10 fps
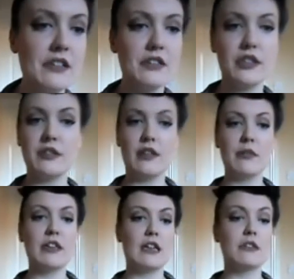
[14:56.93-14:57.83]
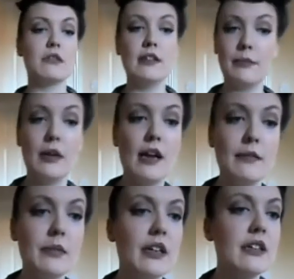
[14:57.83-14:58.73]
tend to just do my natural lip
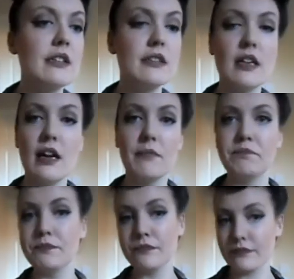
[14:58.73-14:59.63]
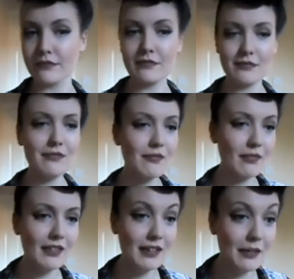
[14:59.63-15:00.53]
line because I'm
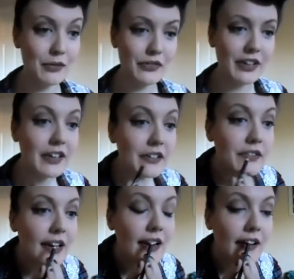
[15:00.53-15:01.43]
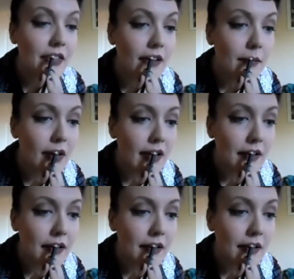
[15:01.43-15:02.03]
not very good at faking other lip